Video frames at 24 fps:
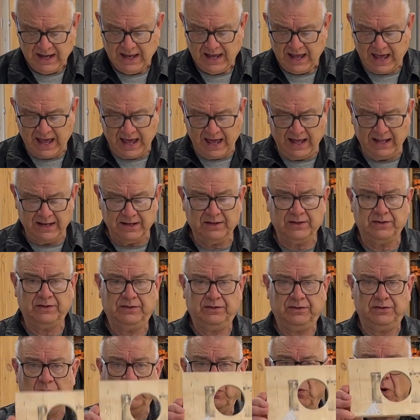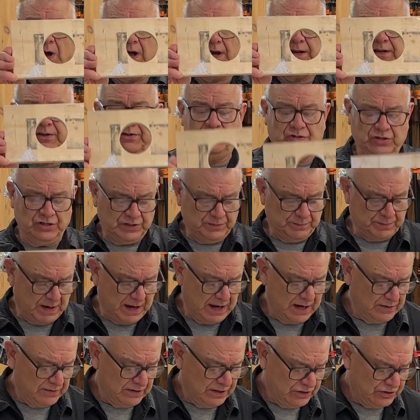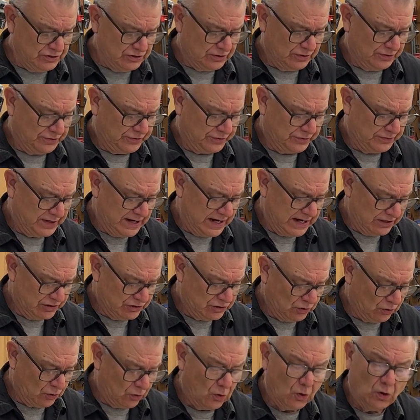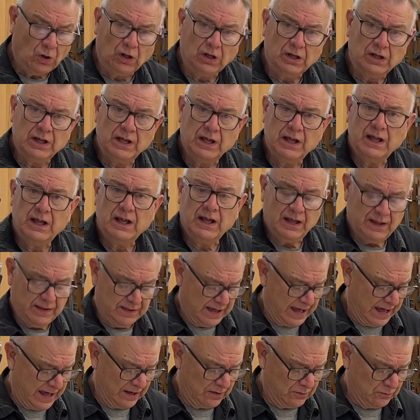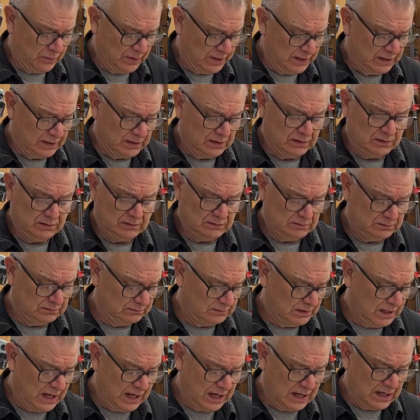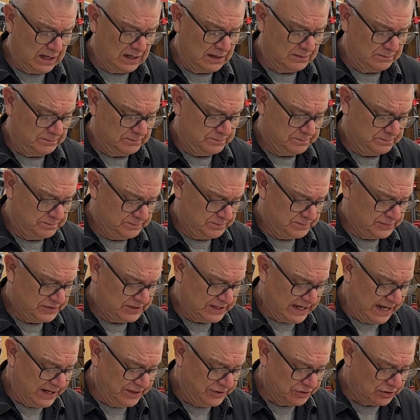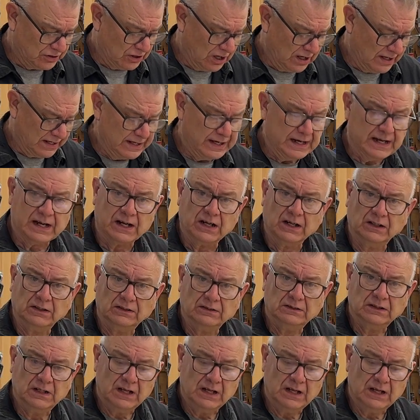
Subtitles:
and the one is just my original 3-inch hole that we'll center on here.